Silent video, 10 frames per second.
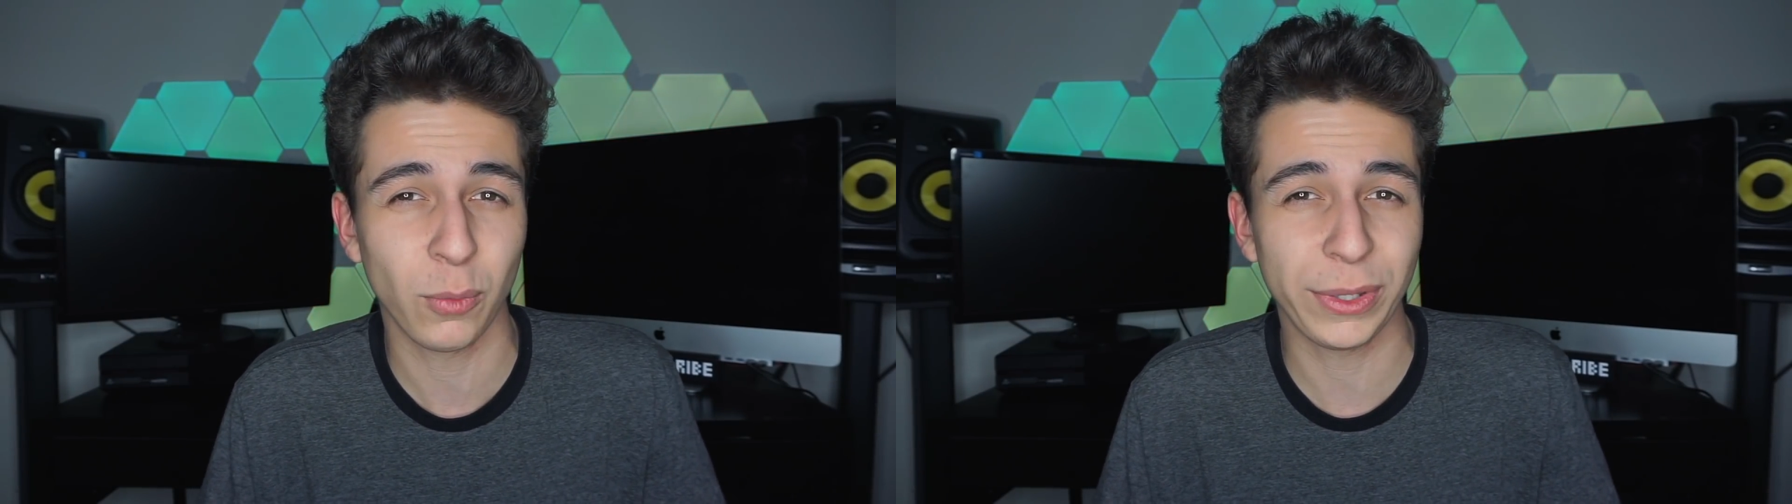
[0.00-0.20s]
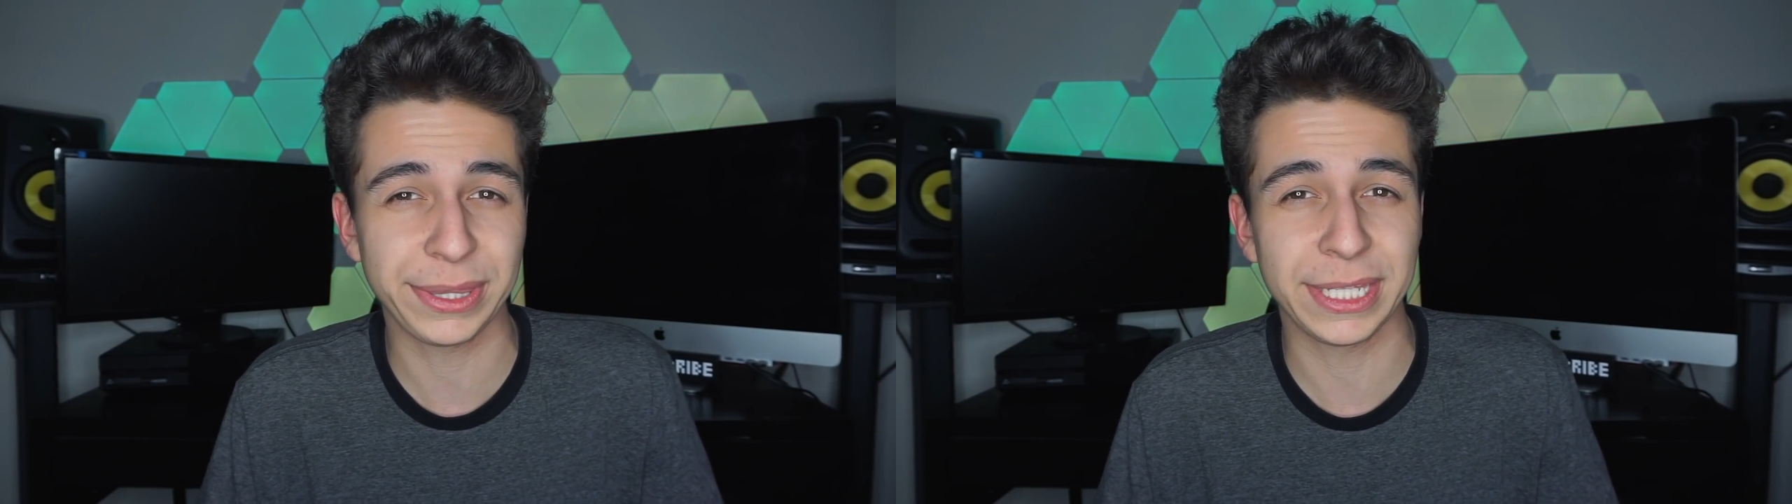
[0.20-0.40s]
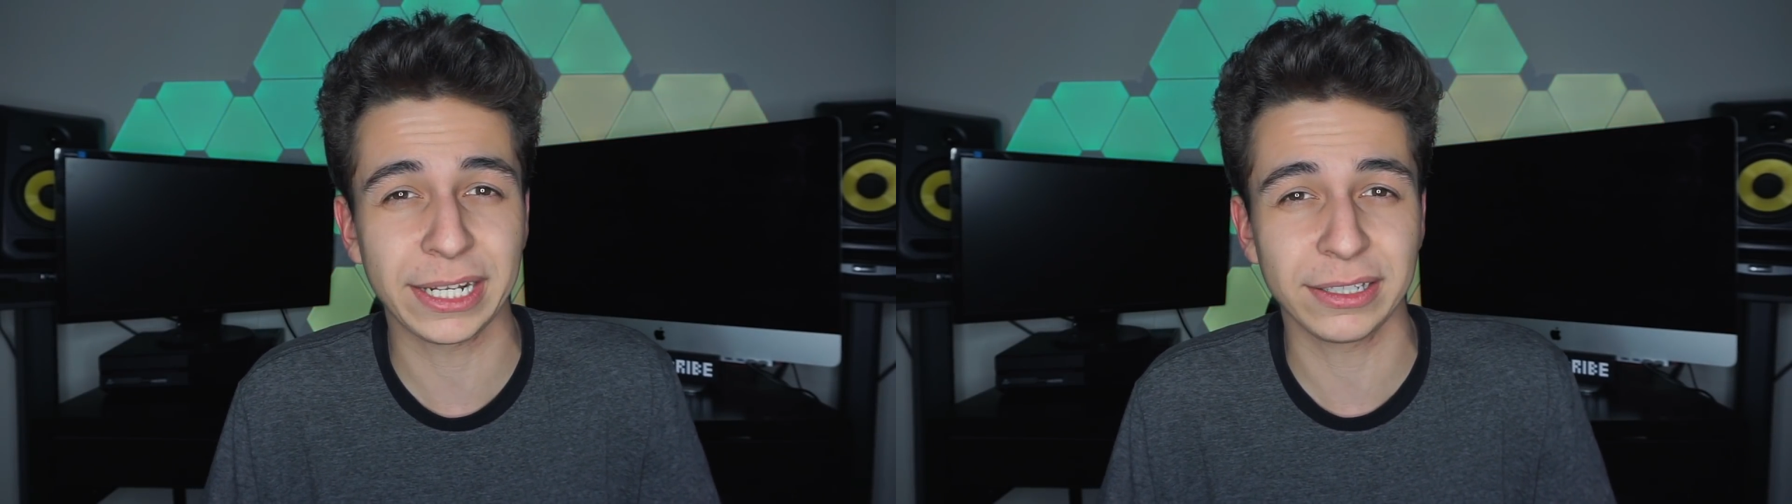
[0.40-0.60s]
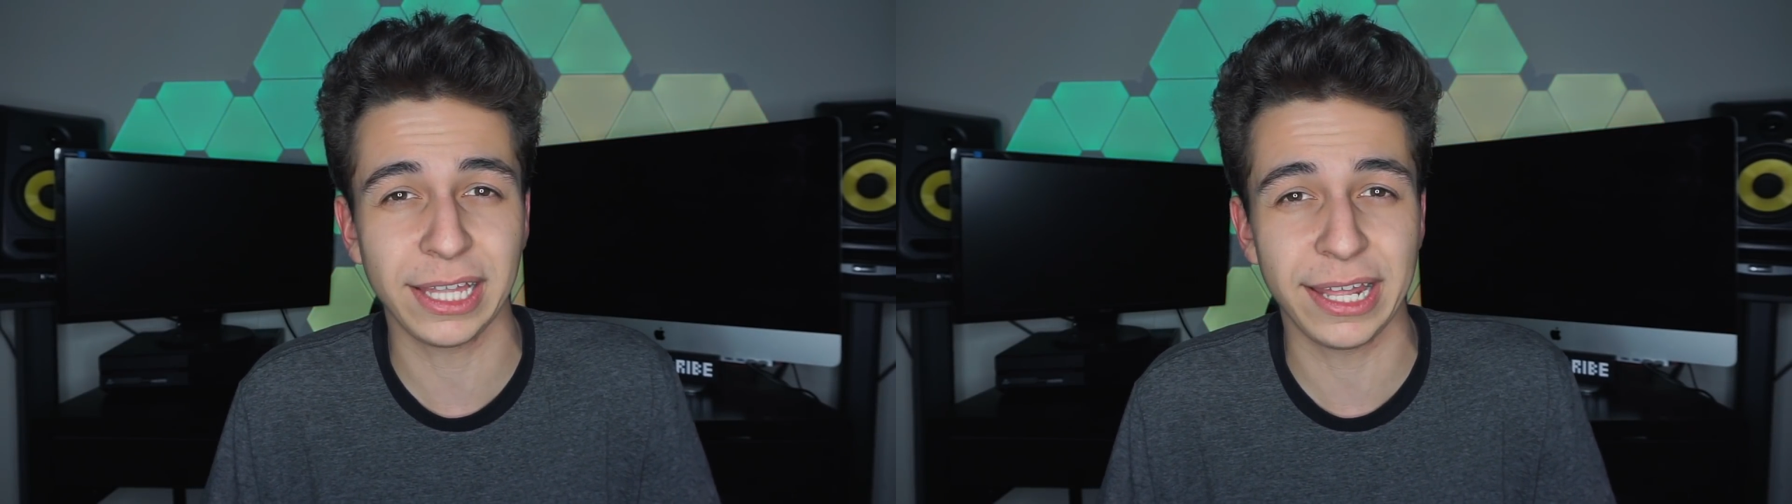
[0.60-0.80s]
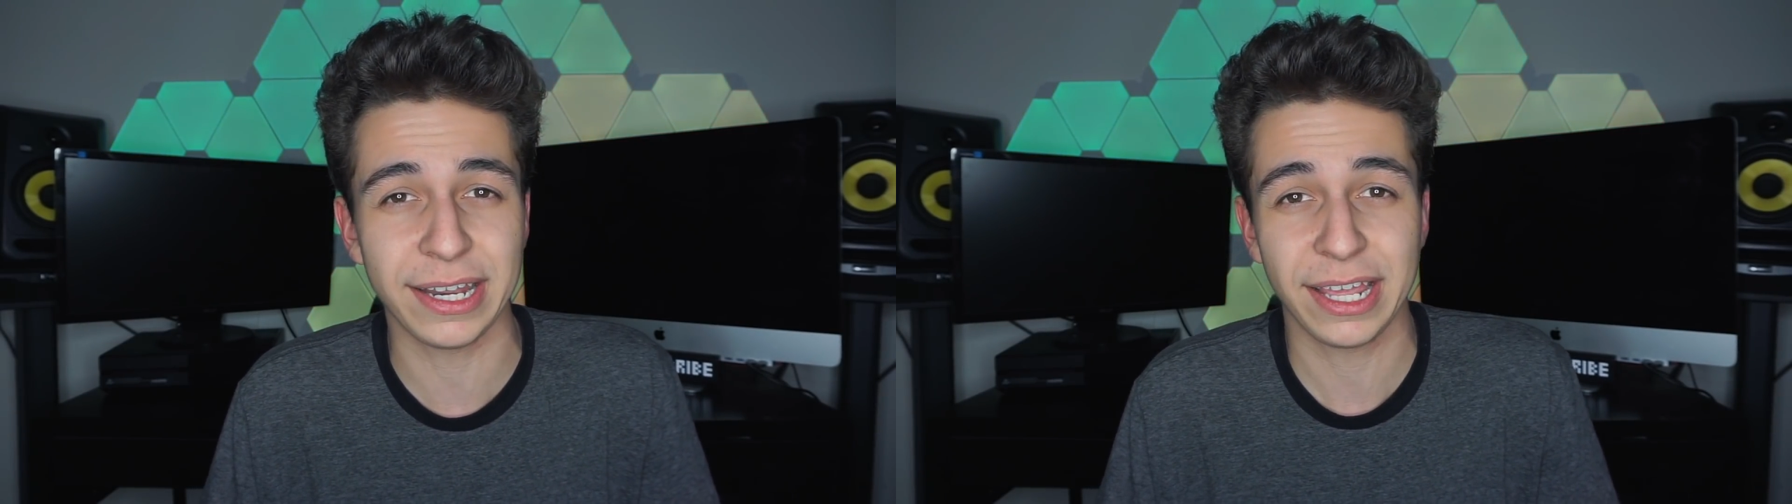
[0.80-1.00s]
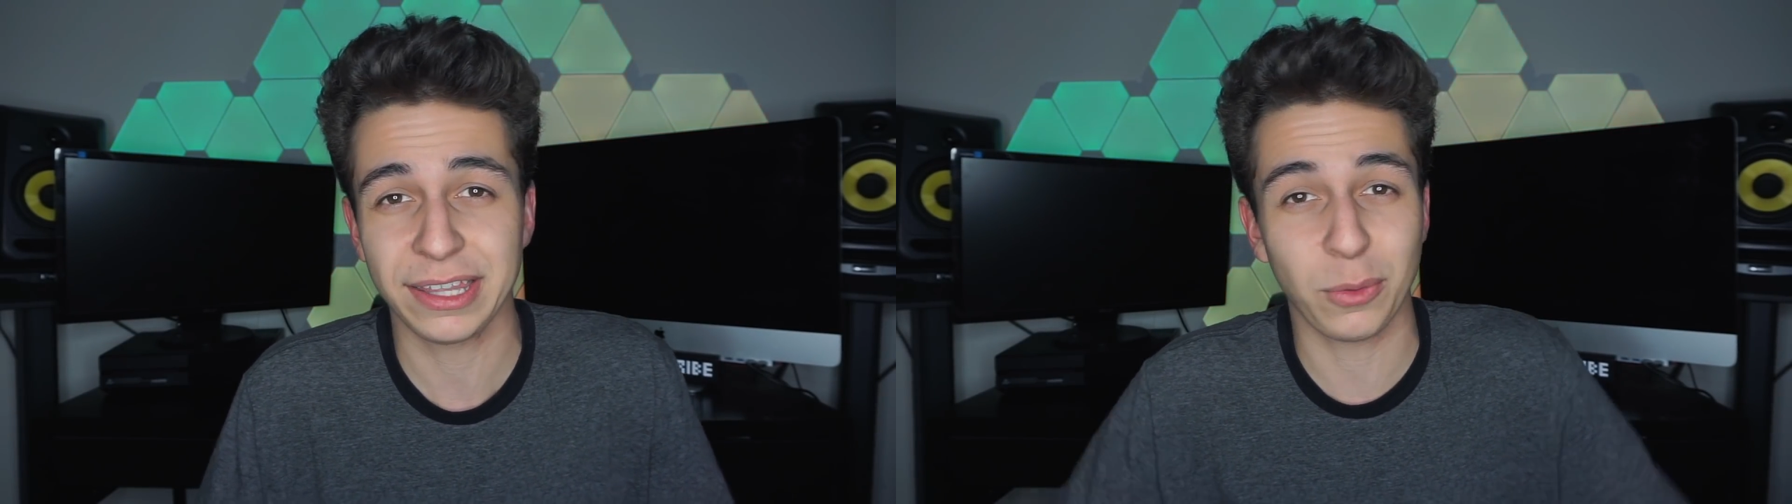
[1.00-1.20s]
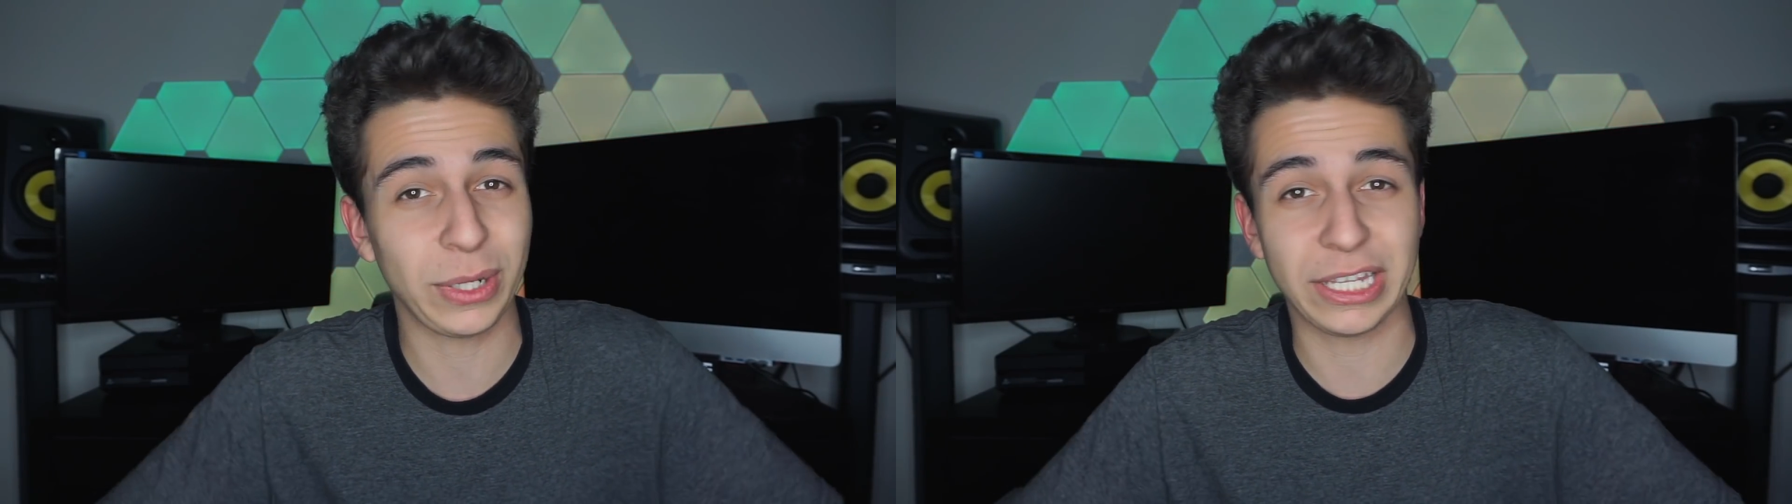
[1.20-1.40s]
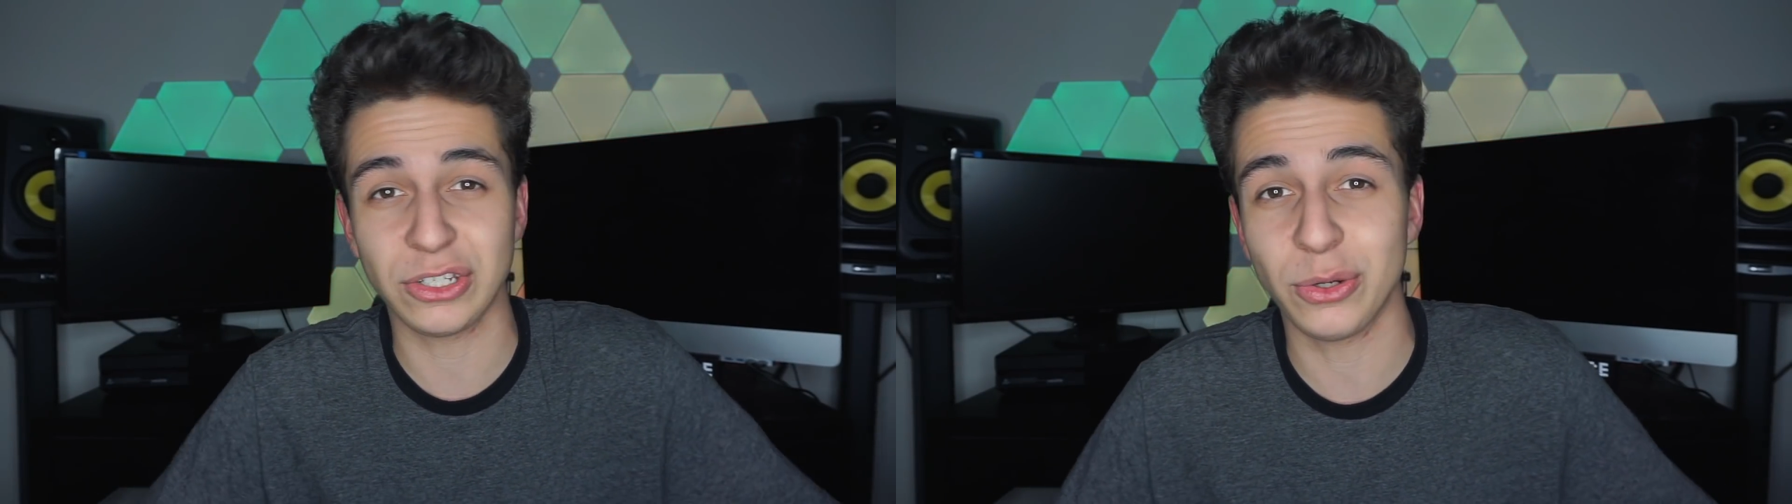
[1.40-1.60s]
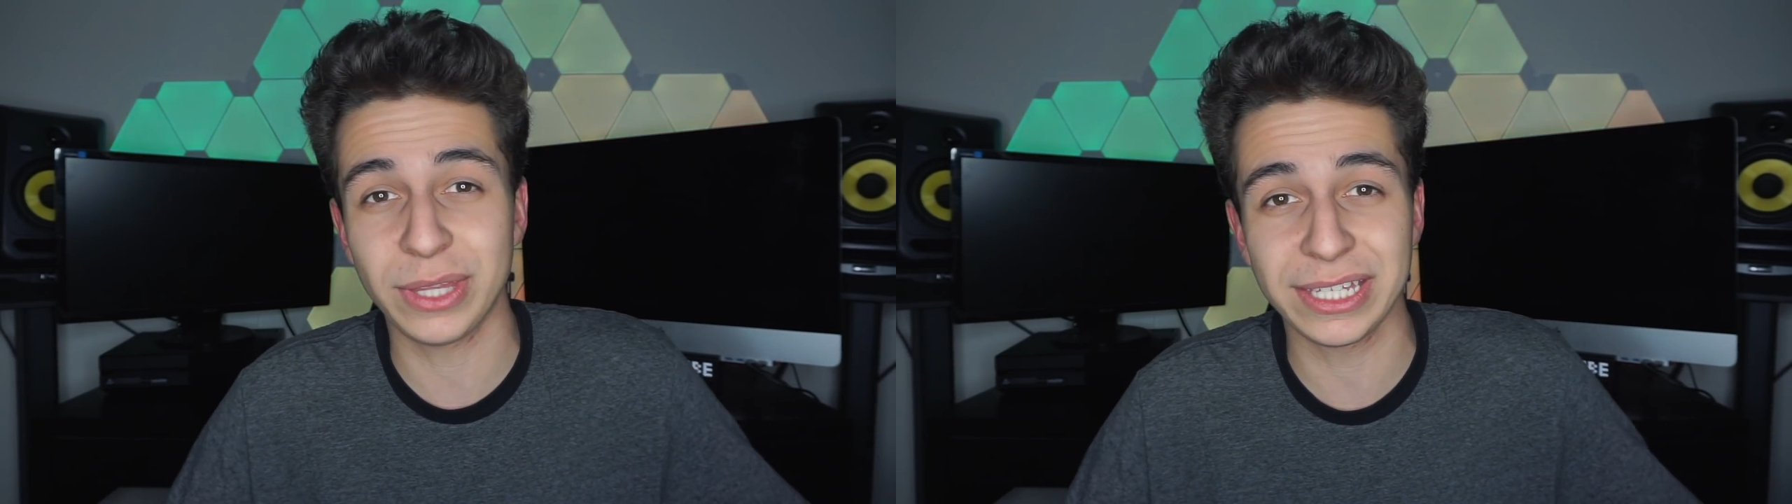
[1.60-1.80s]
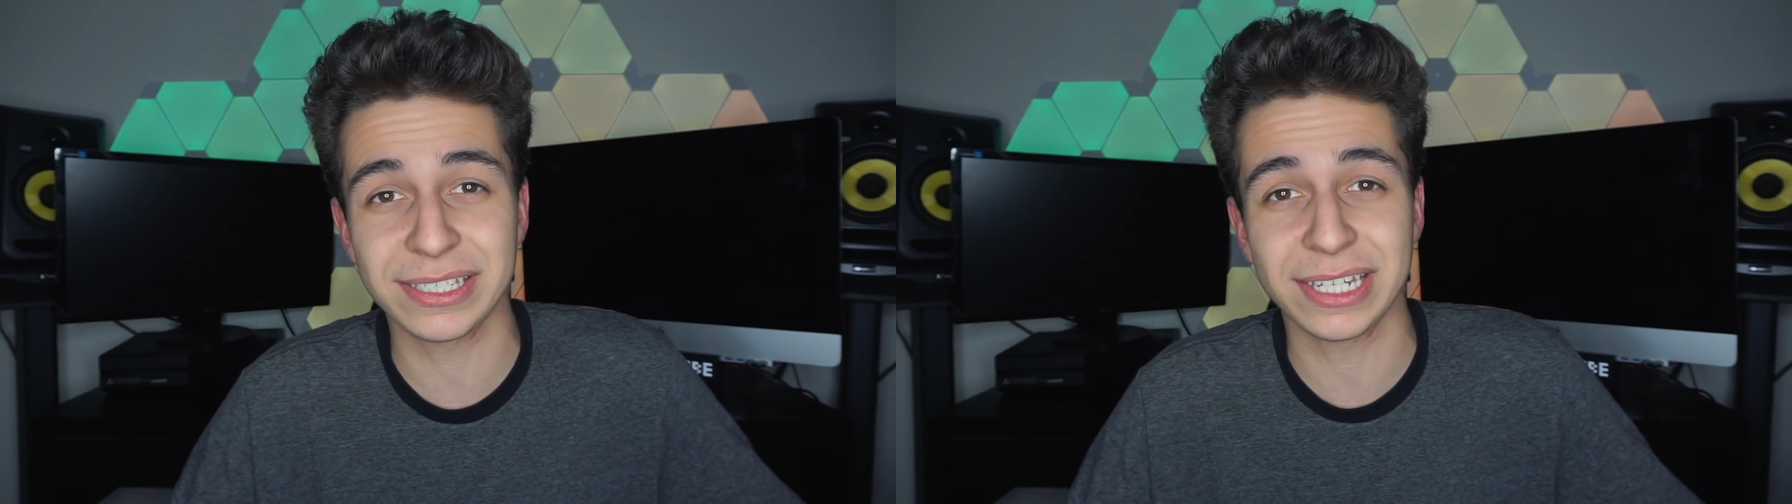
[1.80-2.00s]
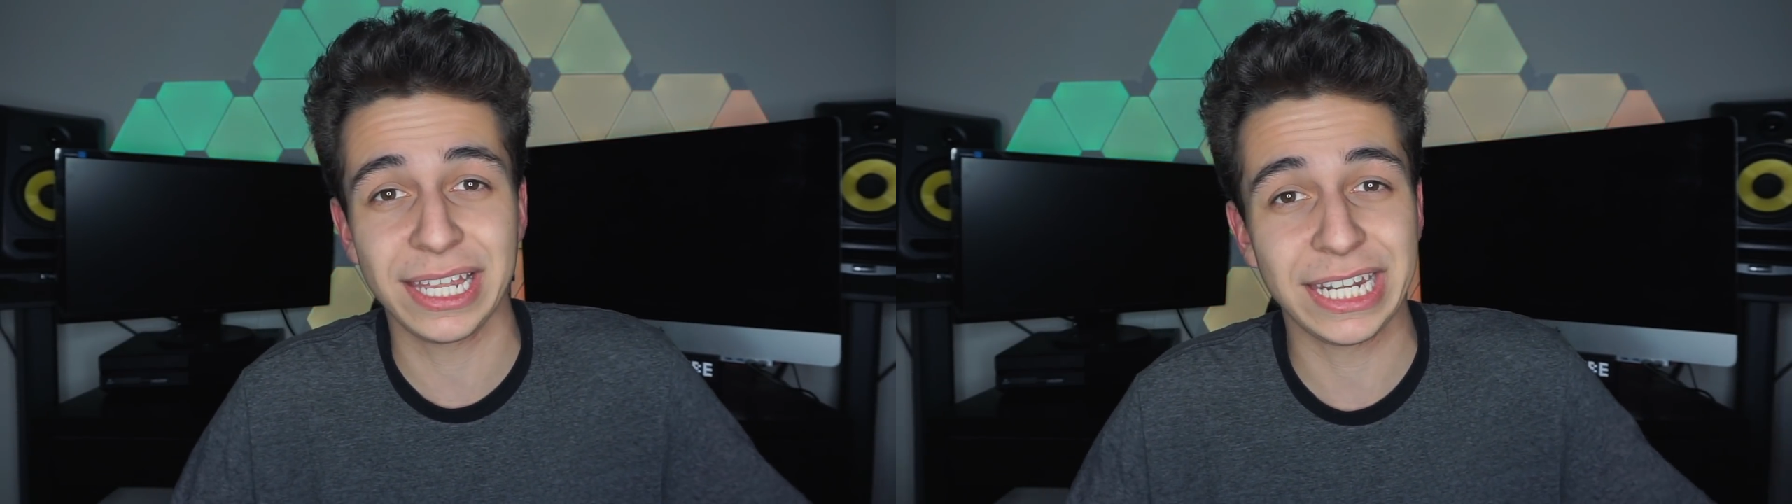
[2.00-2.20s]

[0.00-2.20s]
with Nicolette that we can do this.